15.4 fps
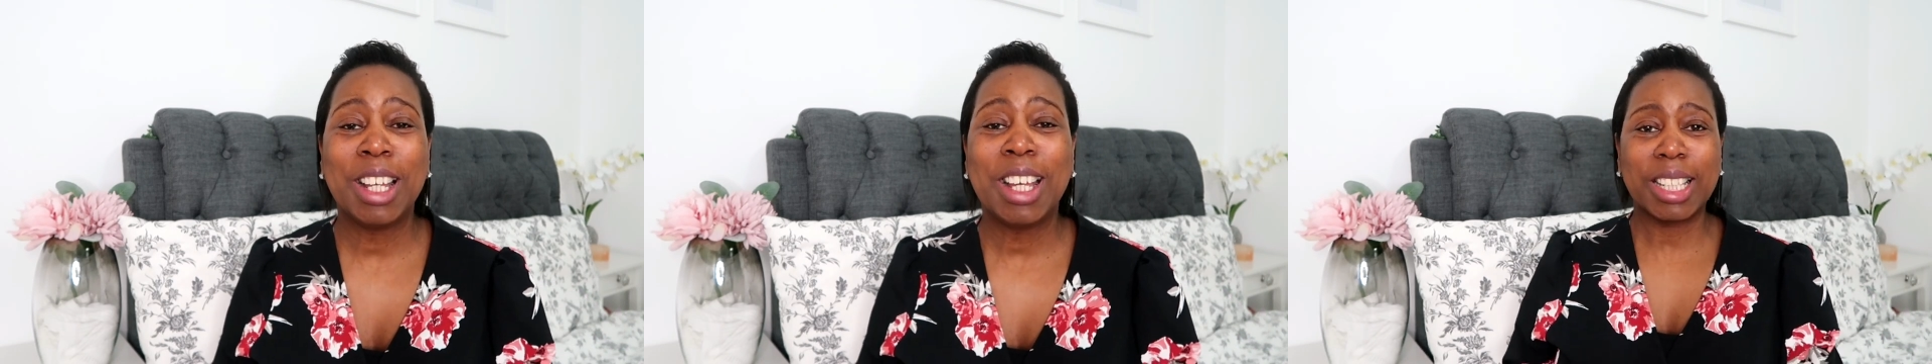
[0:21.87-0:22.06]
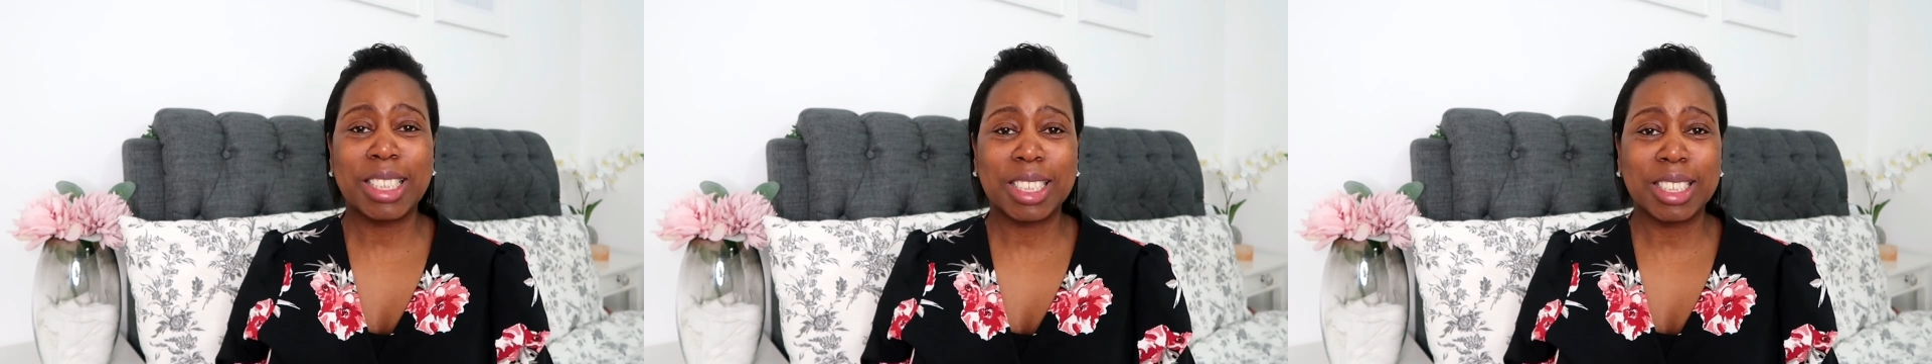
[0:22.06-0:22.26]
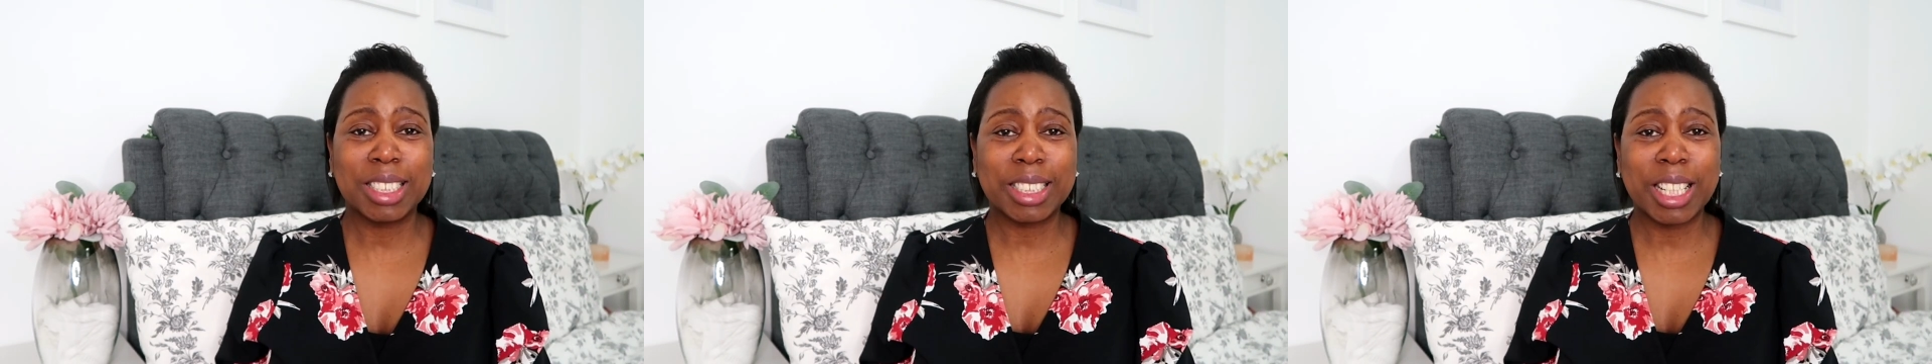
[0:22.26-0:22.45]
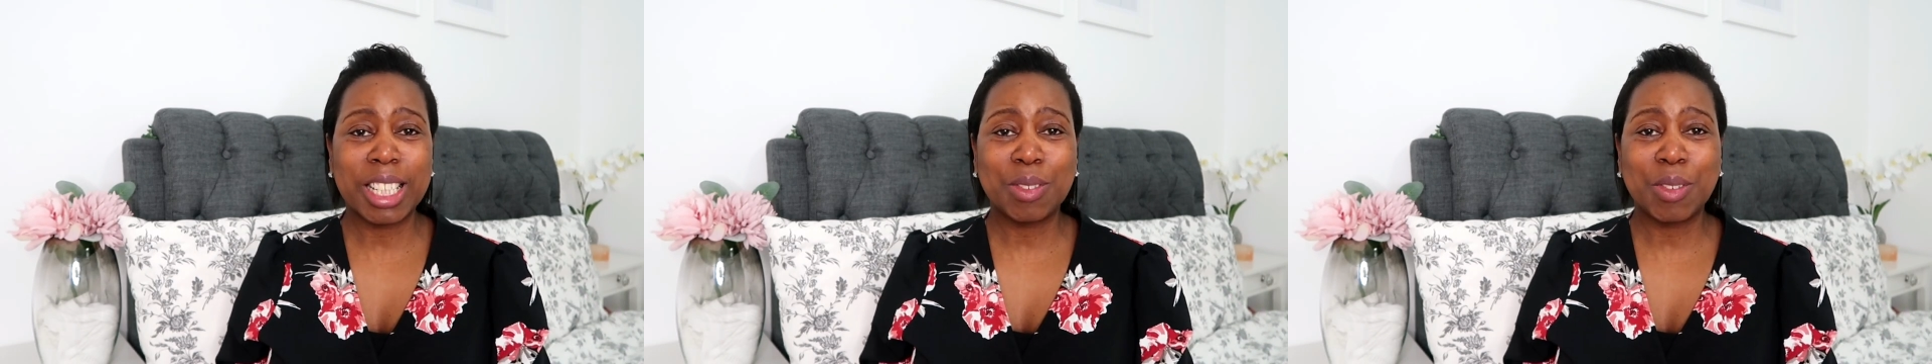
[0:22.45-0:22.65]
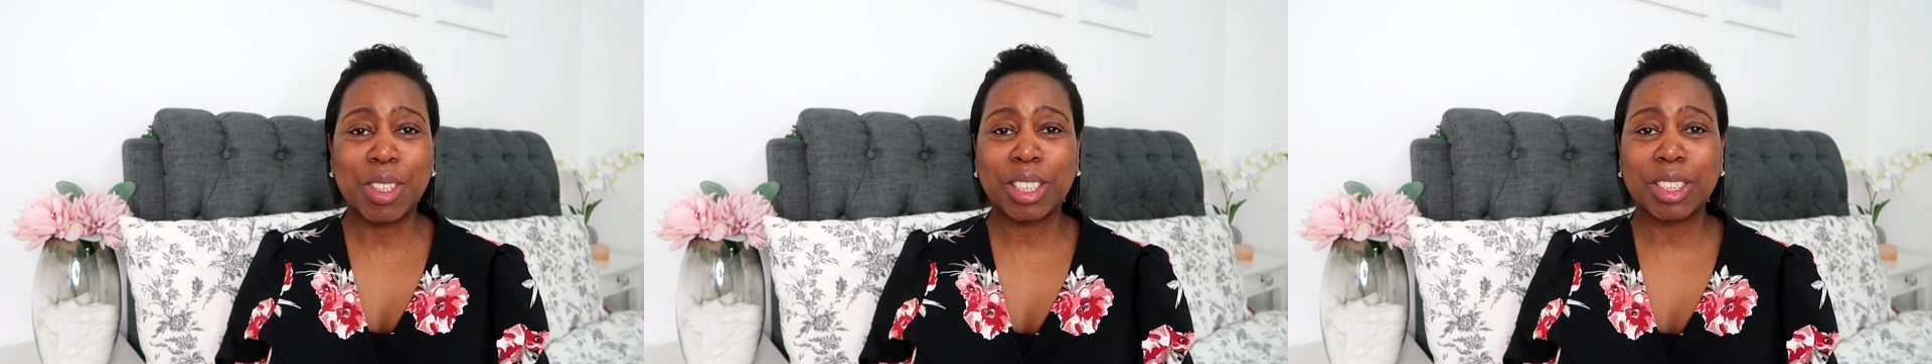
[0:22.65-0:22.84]
Okay, so
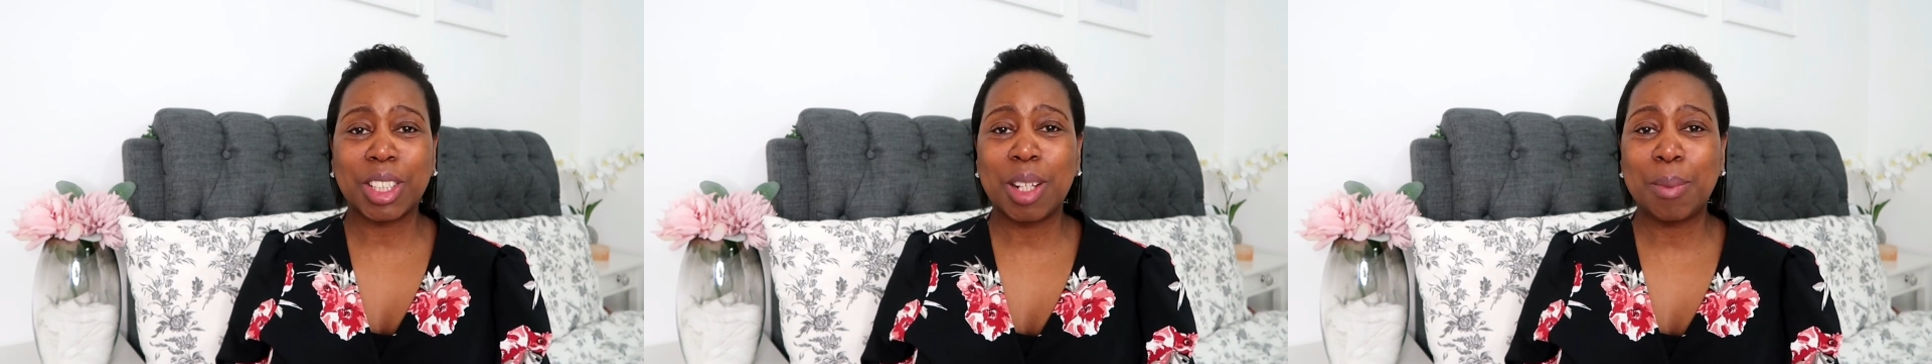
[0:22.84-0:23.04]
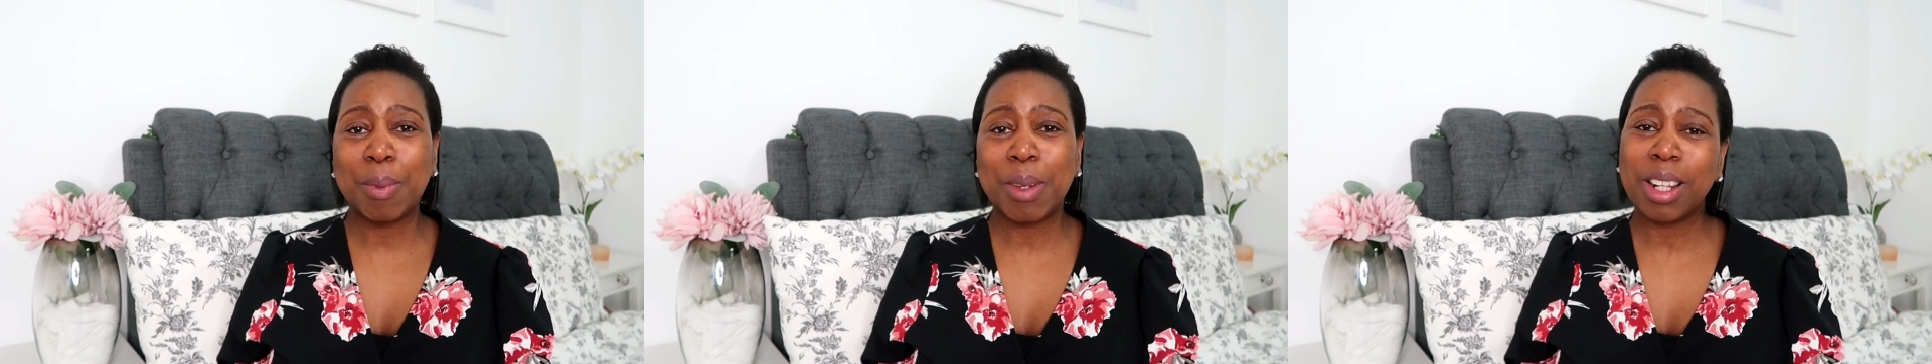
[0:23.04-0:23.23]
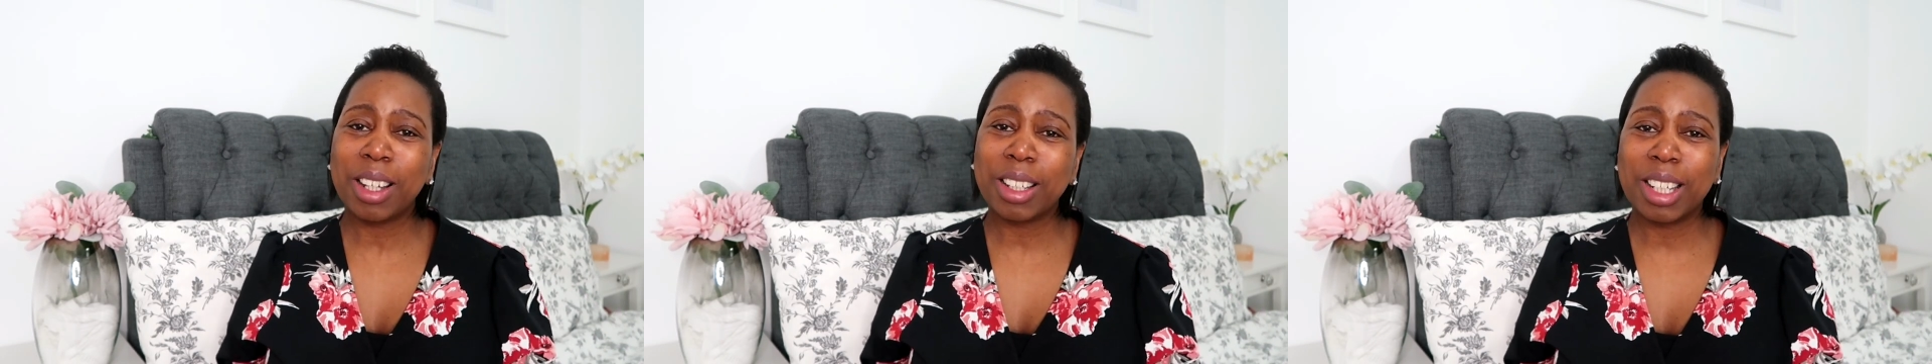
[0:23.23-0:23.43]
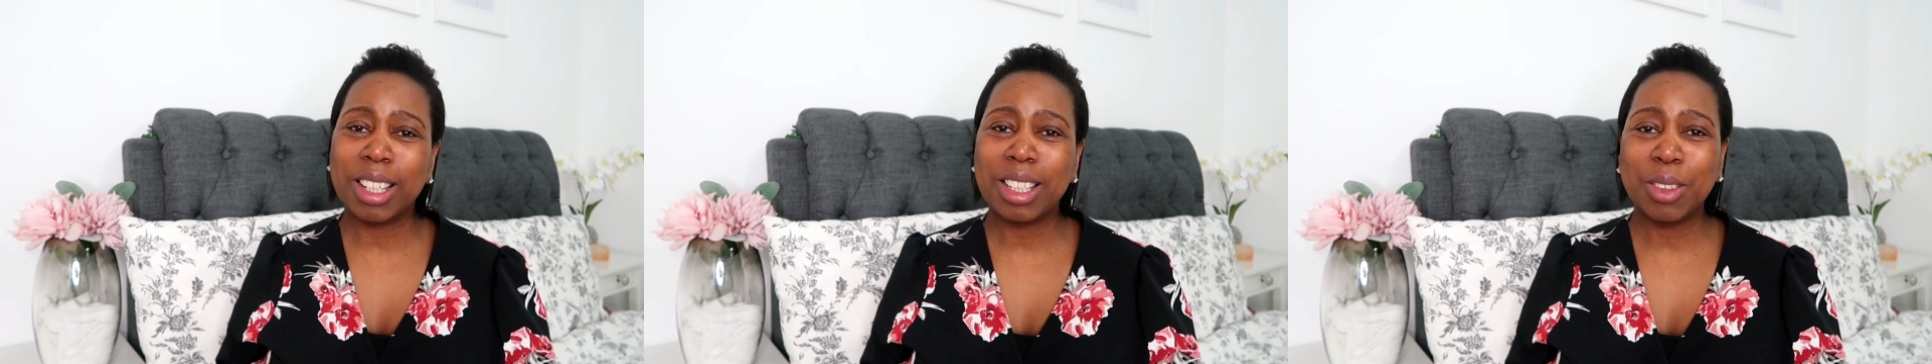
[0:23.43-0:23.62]
today's video is going to be like a